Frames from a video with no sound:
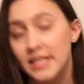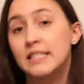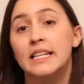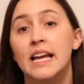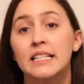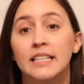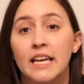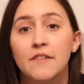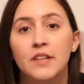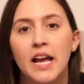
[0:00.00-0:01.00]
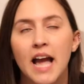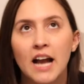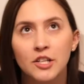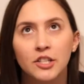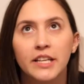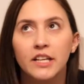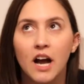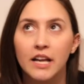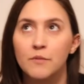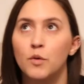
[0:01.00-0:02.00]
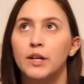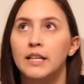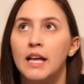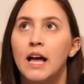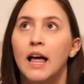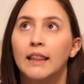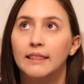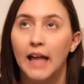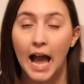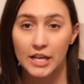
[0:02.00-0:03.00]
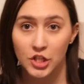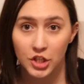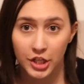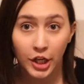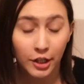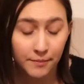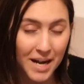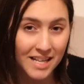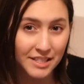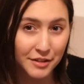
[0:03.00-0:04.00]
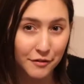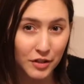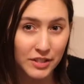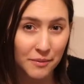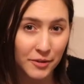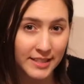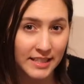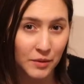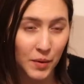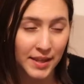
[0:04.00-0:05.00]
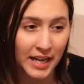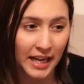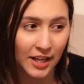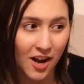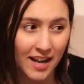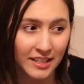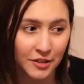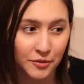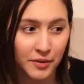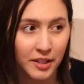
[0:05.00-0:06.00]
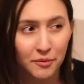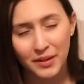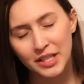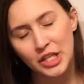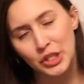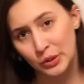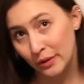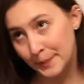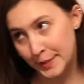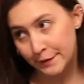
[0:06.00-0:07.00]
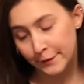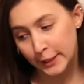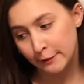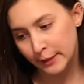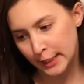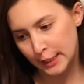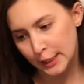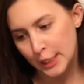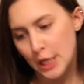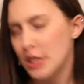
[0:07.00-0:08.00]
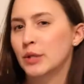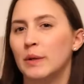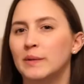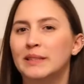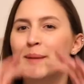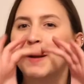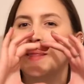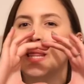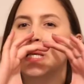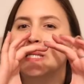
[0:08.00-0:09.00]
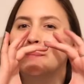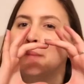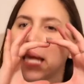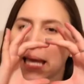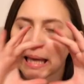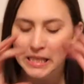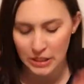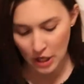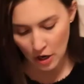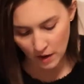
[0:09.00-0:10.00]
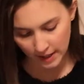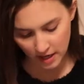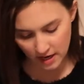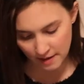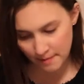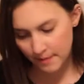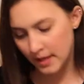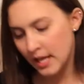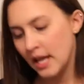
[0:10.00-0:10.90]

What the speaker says: this next gift, I actually got him one last year, but for some reason the one that I got, I didn't really read the description very well, so it was about this big. So I got him